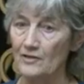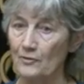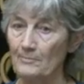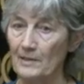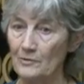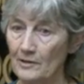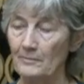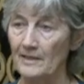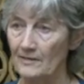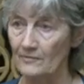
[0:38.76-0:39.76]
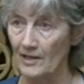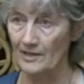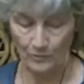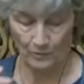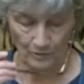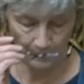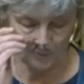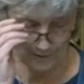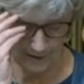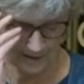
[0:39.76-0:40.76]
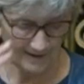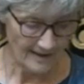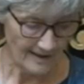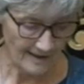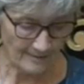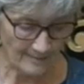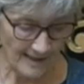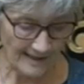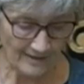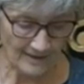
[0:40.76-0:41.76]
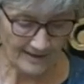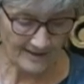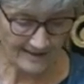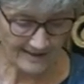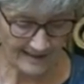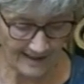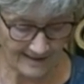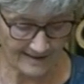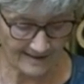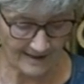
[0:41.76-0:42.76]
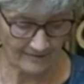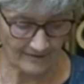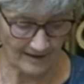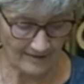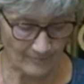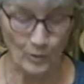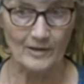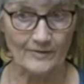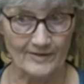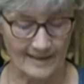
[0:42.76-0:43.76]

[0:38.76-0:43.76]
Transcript: jump out at me, and I've read the whole report. Ireland has the highest level, one of the